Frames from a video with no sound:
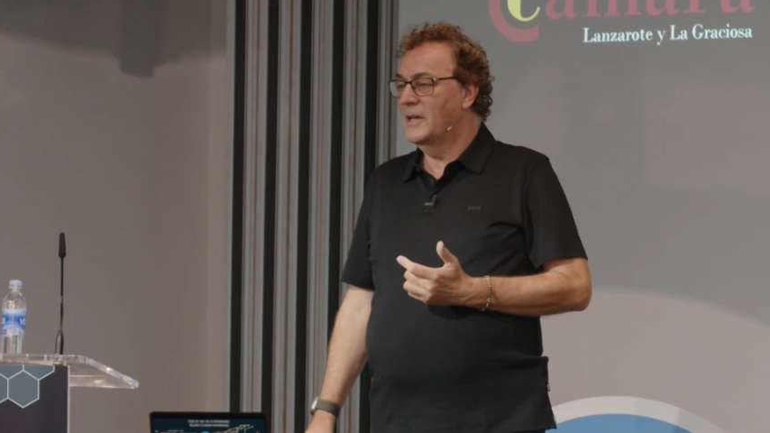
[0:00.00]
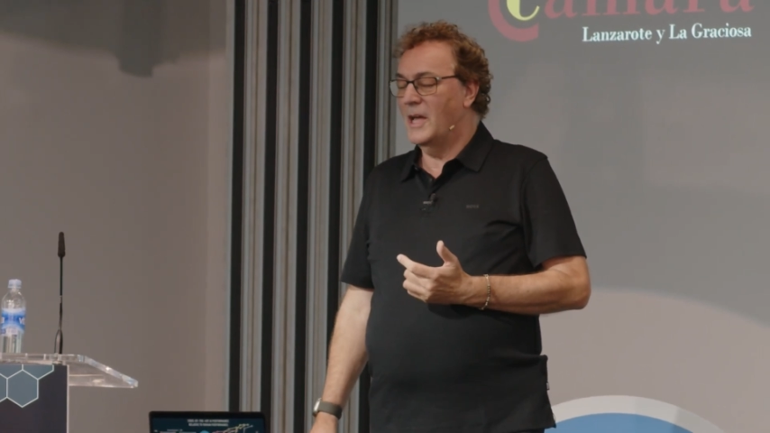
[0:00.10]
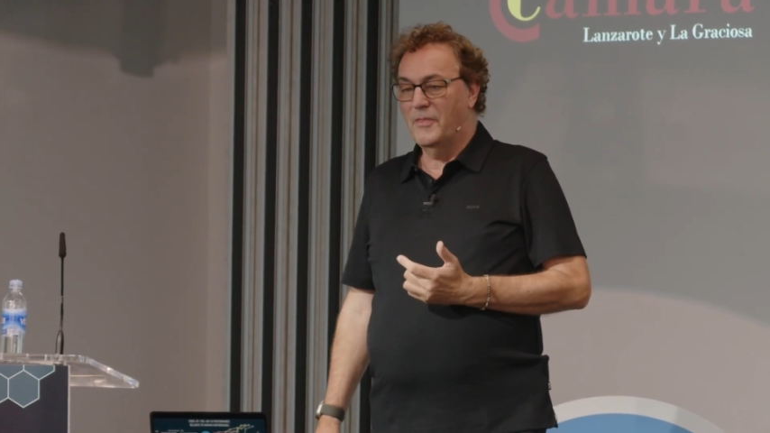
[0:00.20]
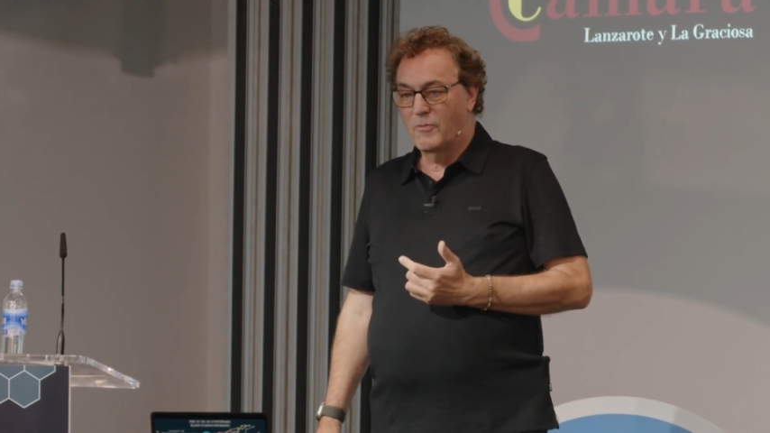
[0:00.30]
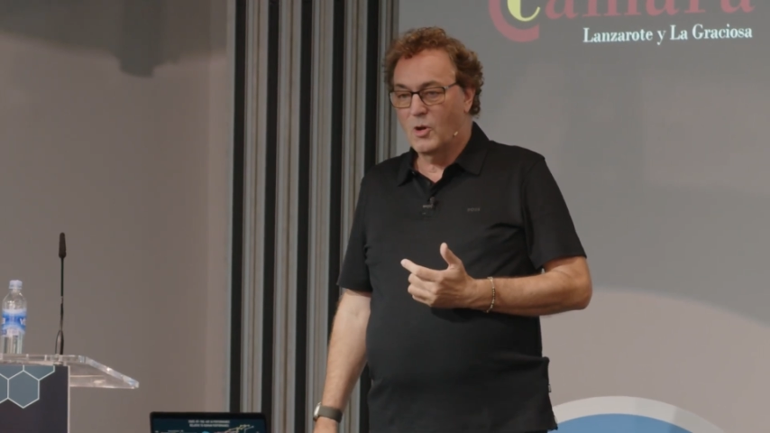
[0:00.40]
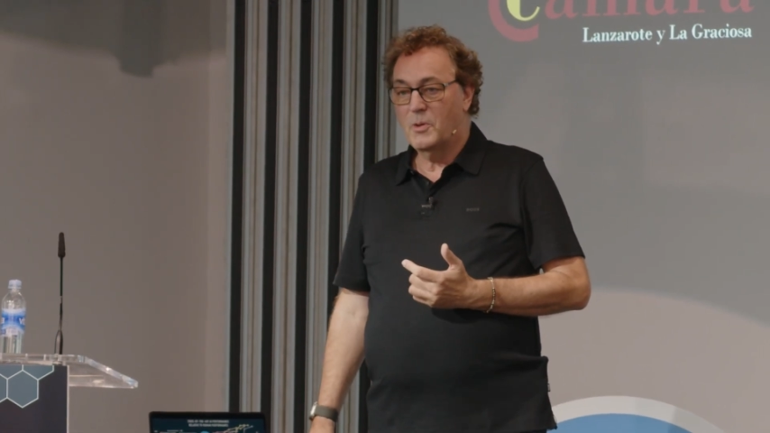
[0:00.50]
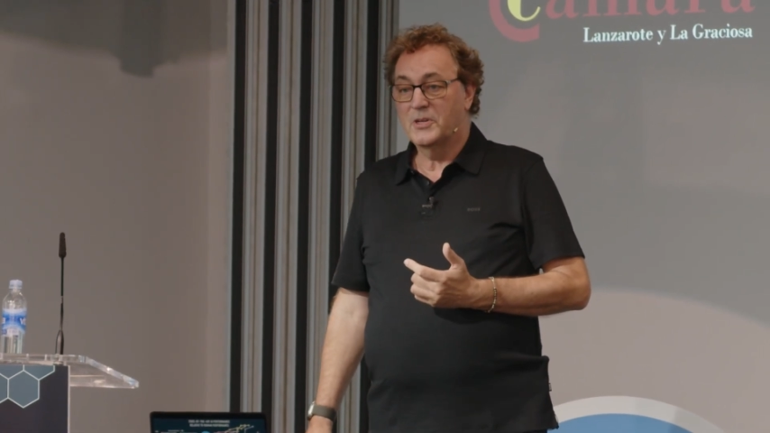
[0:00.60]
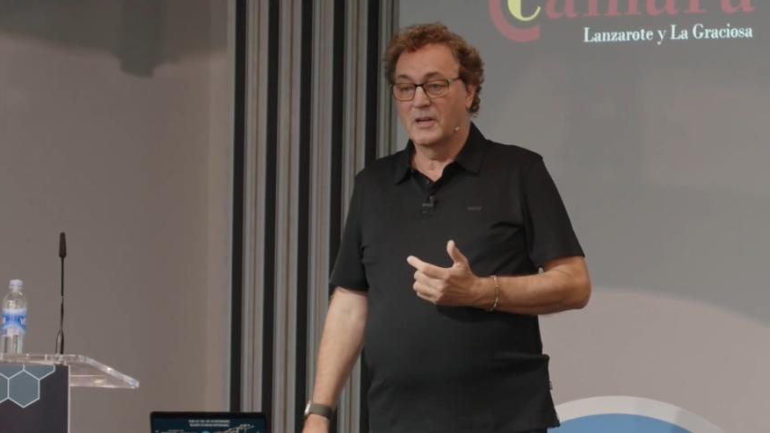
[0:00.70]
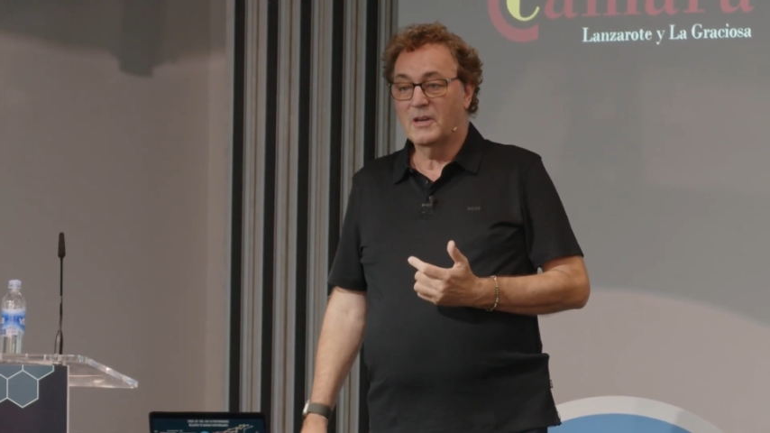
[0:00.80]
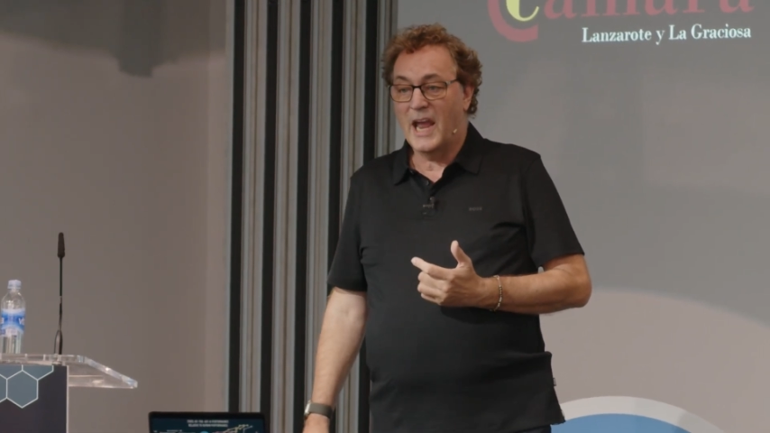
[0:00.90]
and the robot
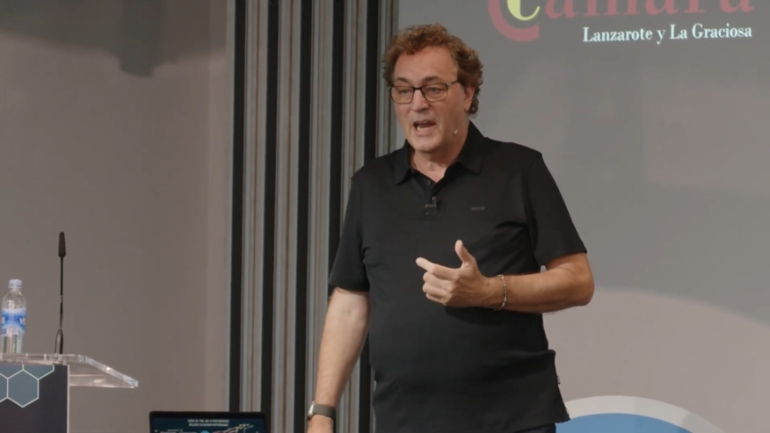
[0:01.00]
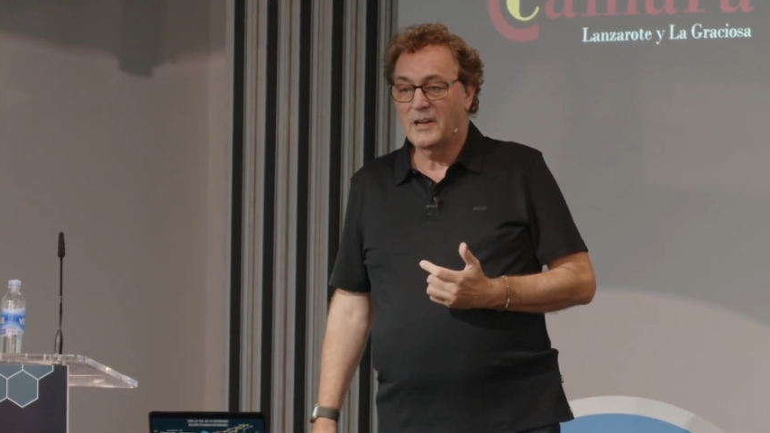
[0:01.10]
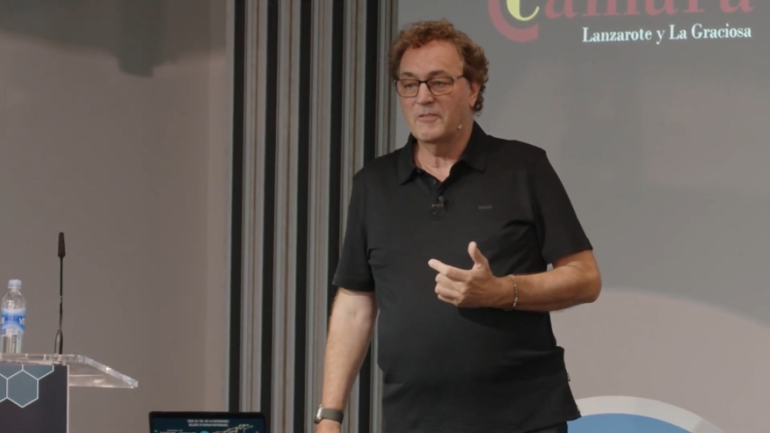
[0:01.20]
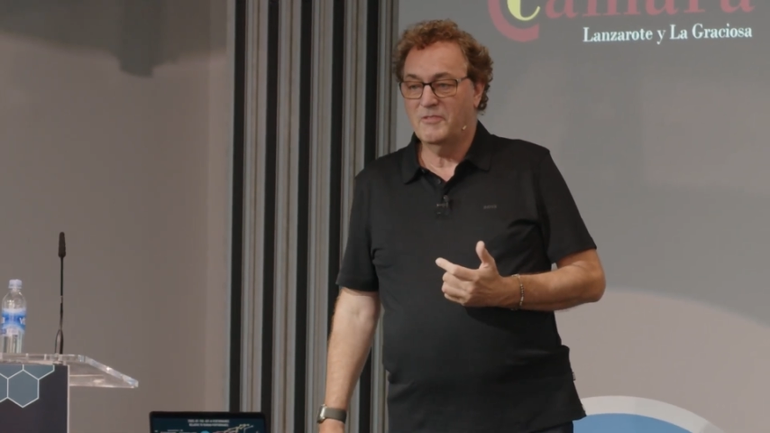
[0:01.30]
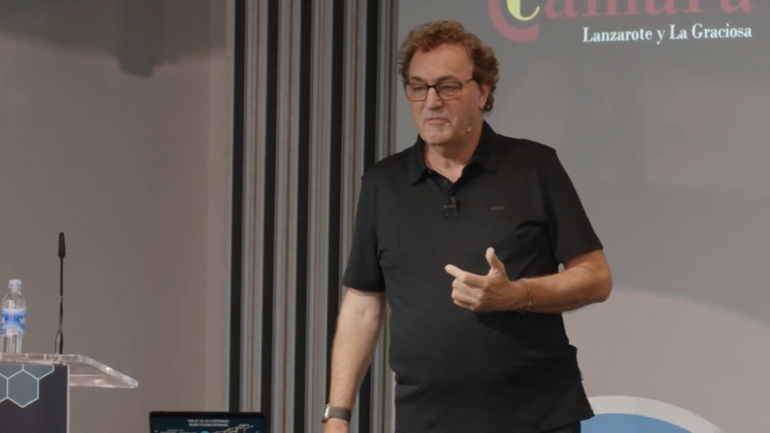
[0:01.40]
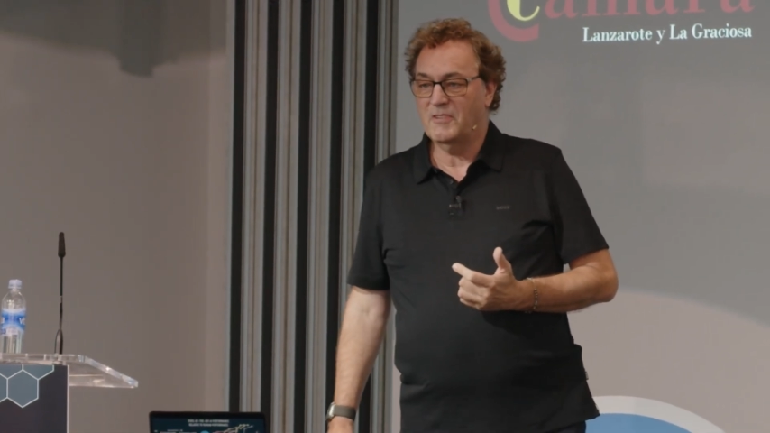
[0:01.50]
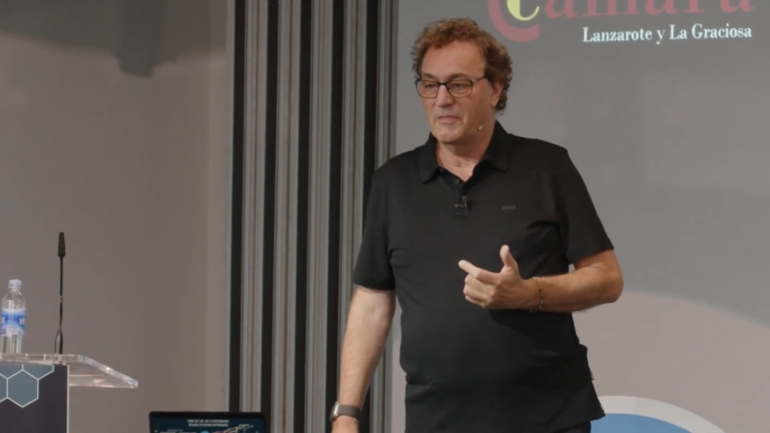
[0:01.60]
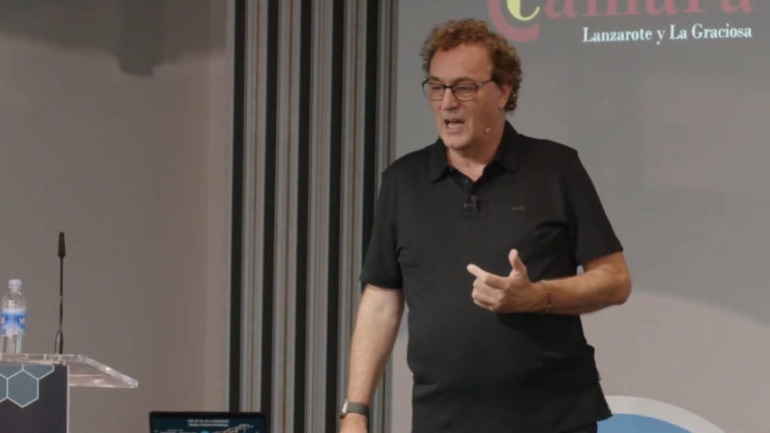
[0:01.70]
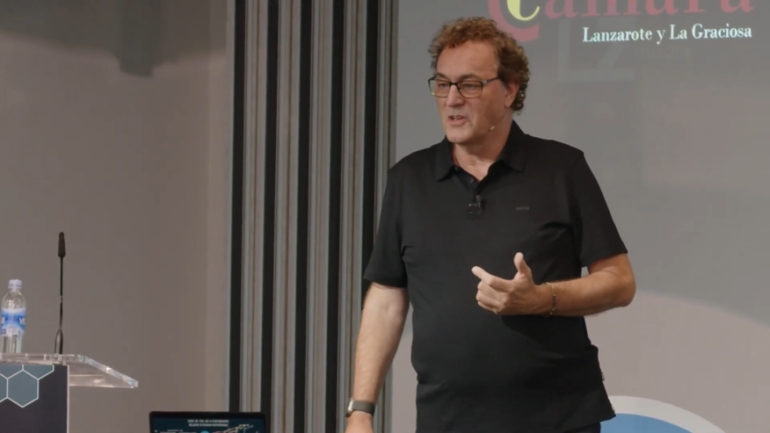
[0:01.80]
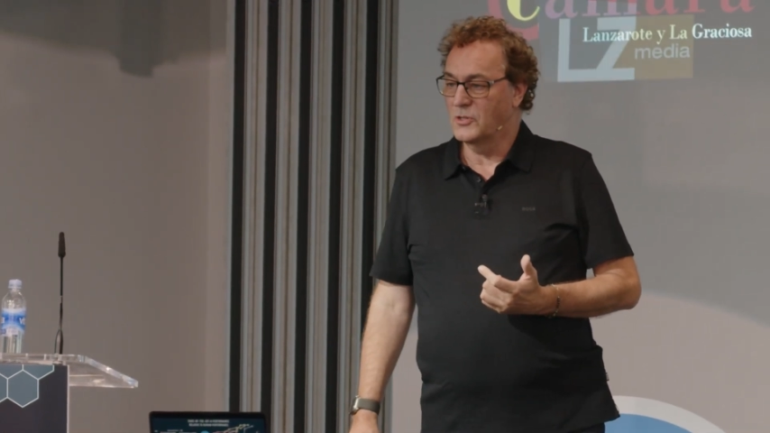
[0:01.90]
can handle
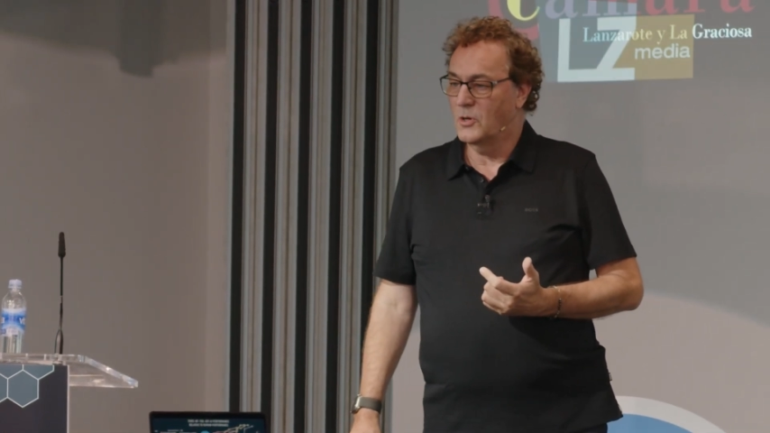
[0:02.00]
50,000